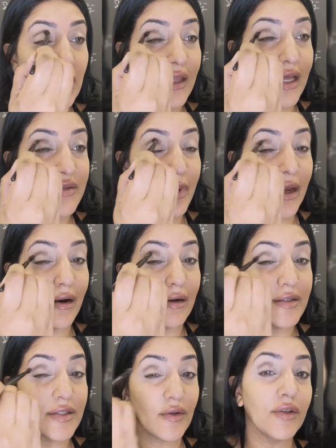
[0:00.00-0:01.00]
That's better,
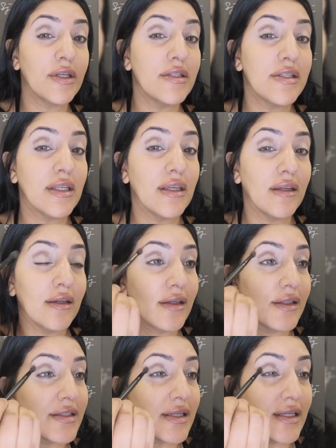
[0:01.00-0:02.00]
so you can see
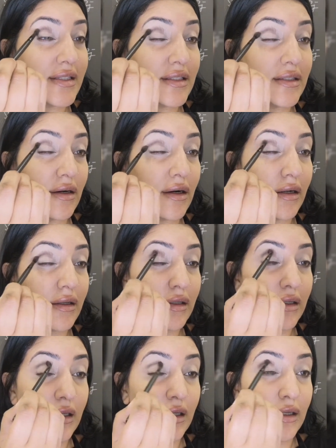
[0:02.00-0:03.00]
it's nice and dark
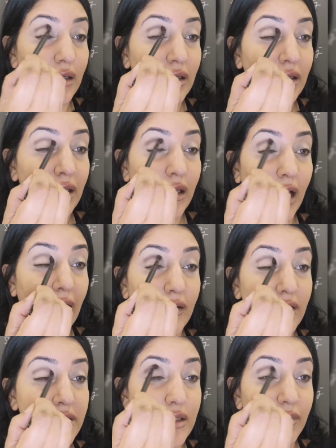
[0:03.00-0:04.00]
and
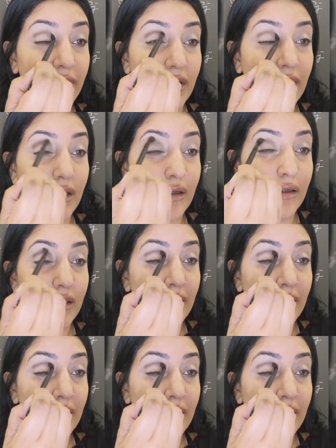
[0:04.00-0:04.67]
there's something there.